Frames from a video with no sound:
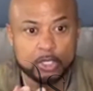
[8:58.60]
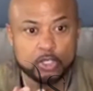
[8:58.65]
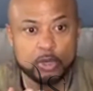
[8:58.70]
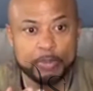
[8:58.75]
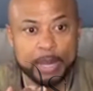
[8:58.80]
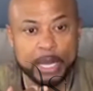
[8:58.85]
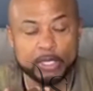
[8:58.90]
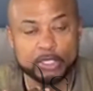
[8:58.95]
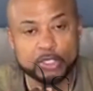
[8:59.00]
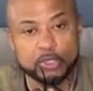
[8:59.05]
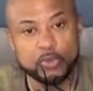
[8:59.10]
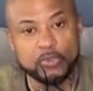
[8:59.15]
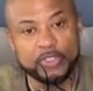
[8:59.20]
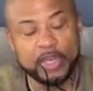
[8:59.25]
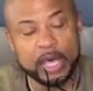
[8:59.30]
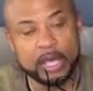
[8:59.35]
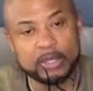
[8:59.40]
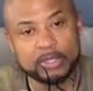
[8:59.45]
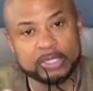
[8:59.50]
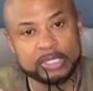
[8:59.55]
to about
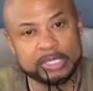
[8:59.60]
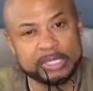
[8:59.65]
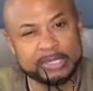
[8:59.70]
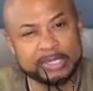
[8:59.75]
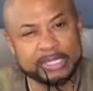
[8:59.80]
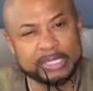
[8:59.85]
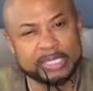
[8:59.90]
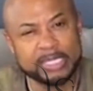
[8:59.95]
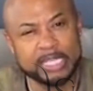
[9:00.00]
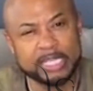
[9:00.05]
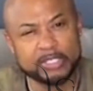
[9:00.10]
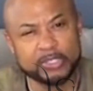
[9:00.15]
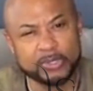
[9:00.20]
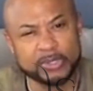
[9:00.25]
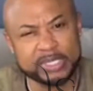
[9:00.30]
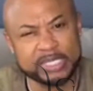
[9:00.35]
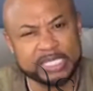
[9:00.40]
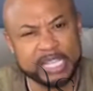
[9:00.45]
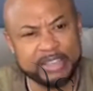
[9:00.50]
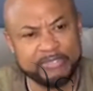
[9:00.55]
2006
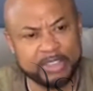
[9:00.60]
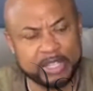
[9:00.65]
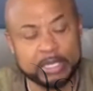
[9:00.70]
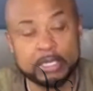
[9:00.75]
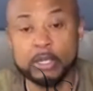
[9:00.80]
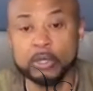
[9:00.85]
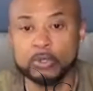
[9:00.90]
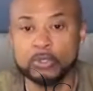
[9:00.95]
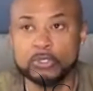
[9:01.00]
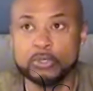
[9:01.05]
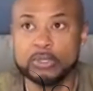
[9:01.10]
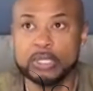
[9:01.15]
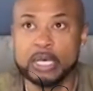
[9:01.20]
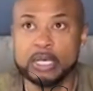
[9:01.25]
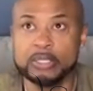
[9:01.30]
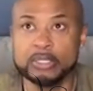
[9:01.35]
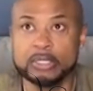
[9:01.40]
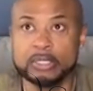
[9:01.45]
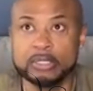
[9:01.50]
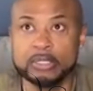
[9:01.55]
or 7. No,
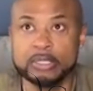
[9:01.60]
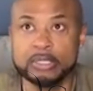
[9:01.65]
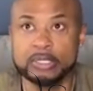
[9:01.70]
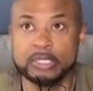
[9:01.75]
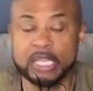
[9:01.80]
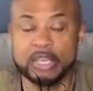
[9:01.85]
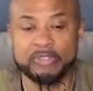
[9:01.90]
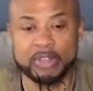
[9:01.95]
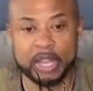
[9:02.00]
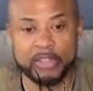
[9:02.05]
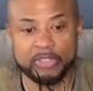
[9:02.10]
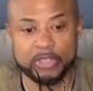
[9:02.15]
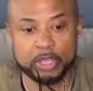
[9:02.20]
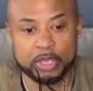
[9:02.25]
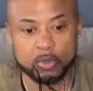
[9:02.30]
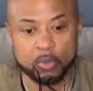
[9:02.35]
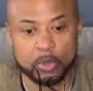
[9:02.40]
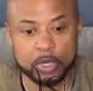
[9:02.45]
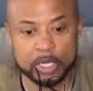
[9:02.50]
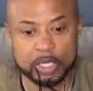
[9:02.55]
2007, I
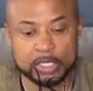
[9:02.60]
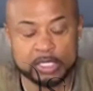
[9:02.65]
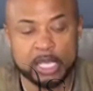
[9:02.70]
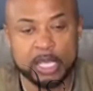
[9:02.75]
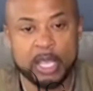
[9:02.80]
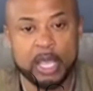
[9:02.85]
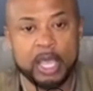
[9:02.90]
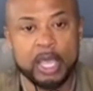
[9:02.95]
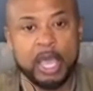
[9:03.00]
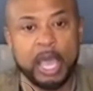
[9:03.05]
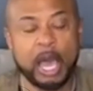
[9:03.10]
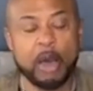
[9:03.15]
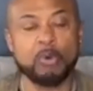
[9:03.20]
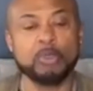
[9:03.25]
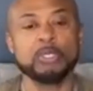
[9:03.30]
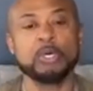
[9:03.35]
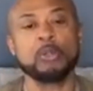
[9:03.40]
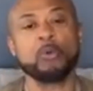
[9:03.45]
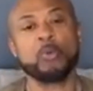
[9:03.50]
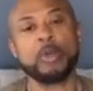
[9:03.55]
think it was. I
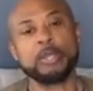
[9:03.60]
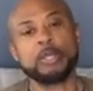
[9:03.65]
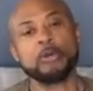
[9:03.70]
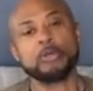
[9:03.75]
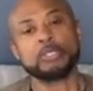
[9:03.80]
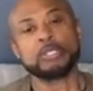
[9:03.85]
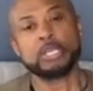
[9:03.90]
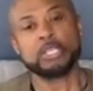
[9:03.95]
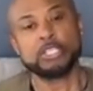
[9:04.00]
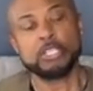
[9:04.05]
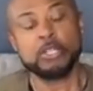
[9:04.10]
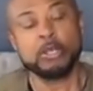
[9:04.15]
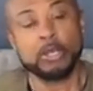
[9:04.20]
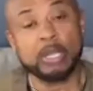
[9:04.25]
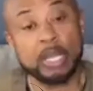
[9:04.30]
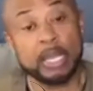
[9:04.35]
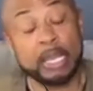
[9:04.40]
was on a radio station here